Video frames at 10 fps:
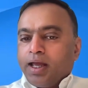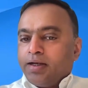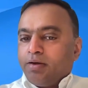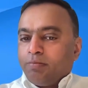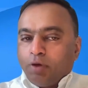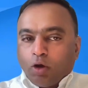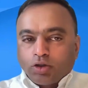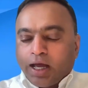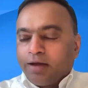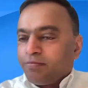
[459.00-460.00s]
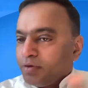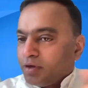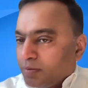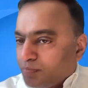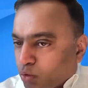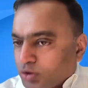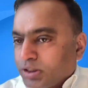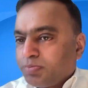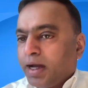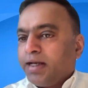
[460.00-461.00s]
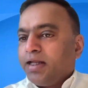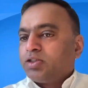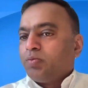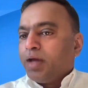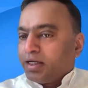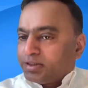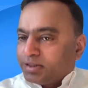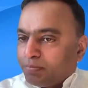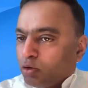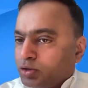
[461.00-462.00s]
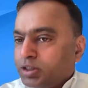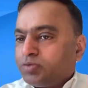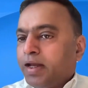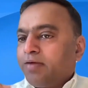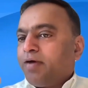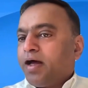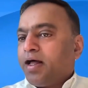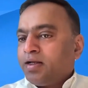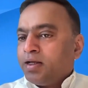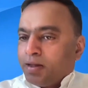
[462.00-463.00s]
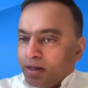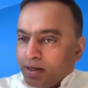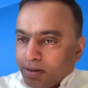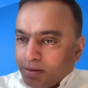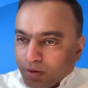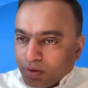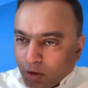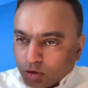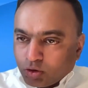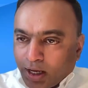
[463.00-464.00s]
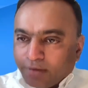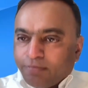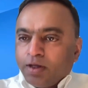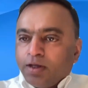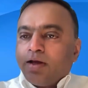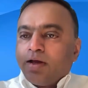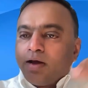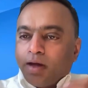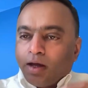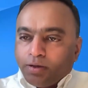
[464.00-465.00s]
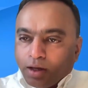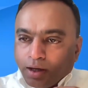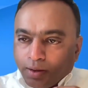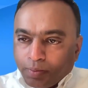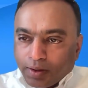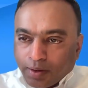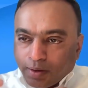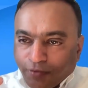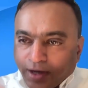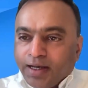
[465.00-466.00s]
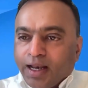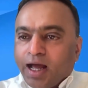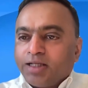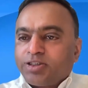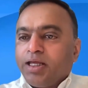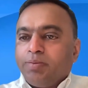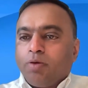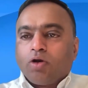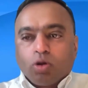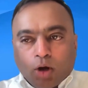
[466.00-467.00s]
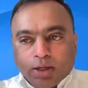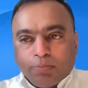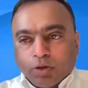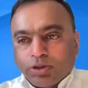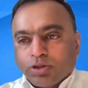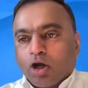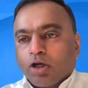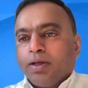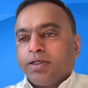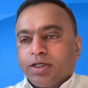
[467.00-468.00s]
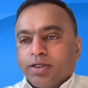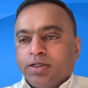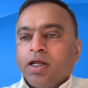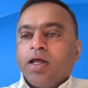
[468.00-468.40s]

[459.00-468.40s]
and we also have process mining, so we understand process very well. We also have a fairly large team on robotic process automation,